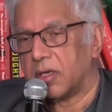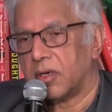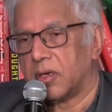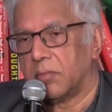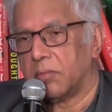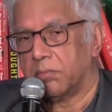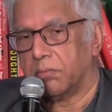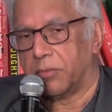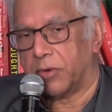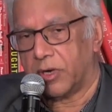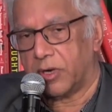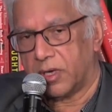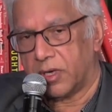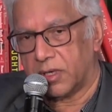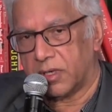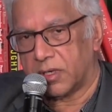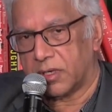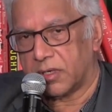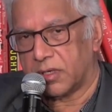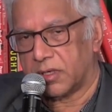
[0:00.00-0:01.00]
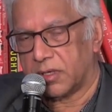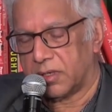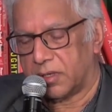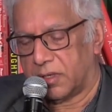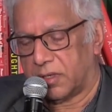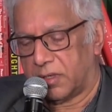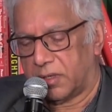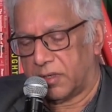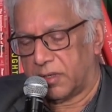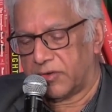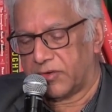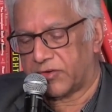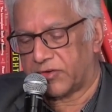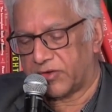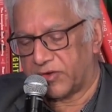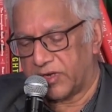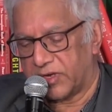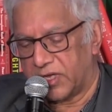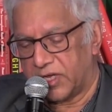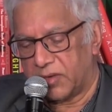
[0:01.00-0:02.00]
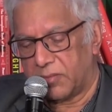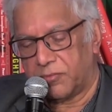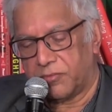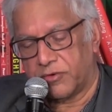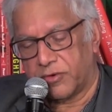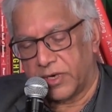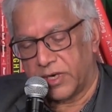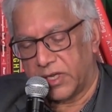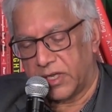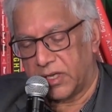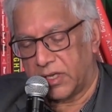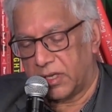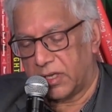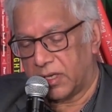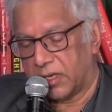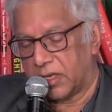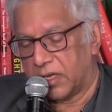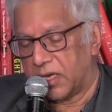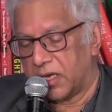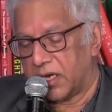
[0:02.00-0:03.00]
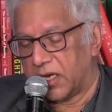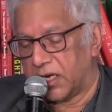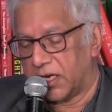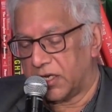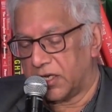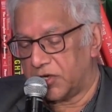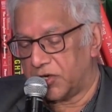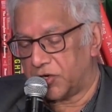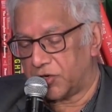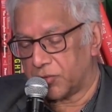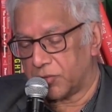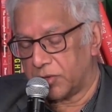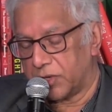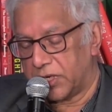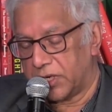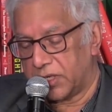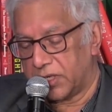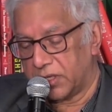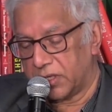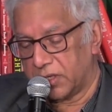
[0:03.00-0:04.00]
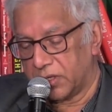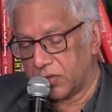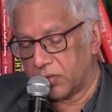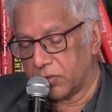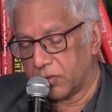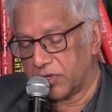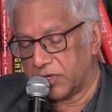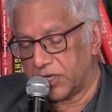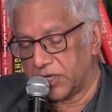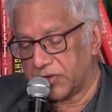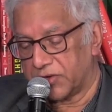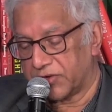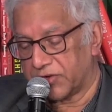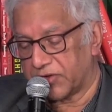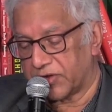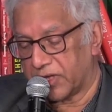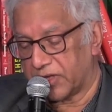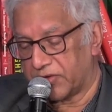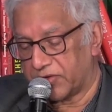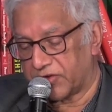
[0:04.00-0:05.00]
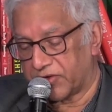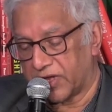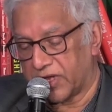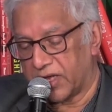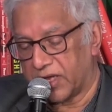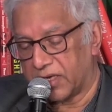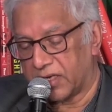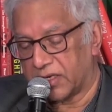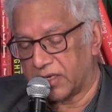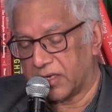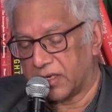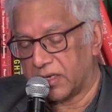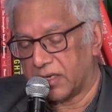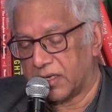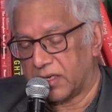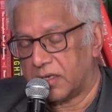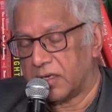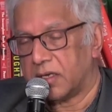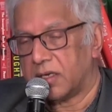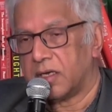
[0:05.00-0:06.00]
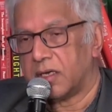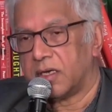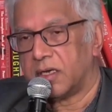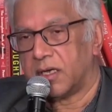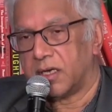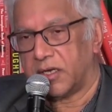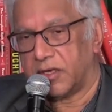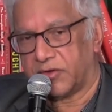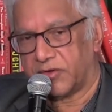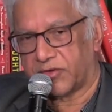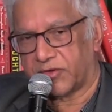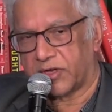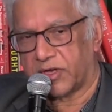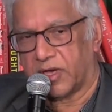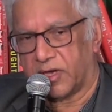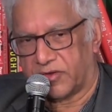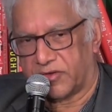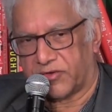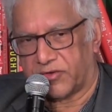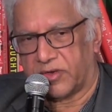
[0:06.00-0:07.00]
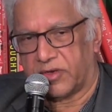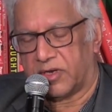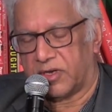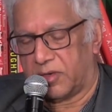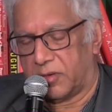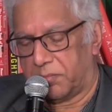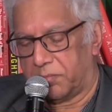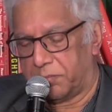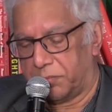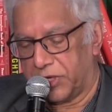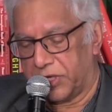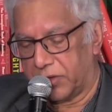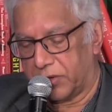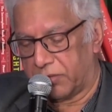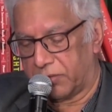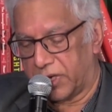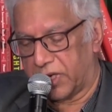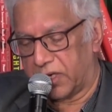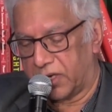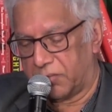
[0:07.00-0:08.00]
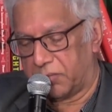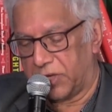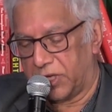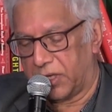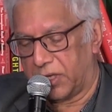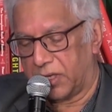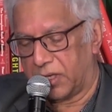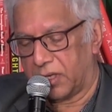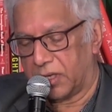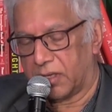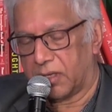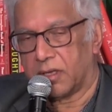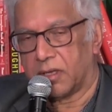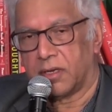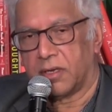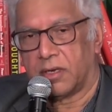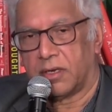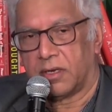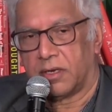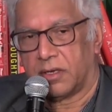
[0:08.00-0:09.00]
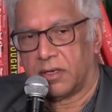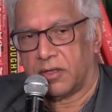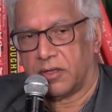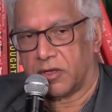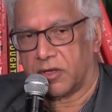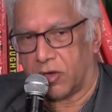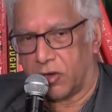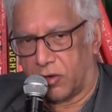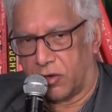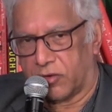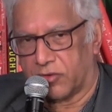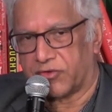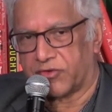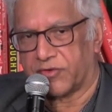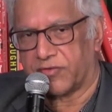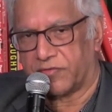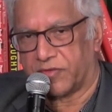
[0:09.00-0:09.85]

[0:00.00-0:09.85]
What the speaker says: but sitting pretty and enjoying the gorgeous sunset, his cousin and bitter enemy, the cause of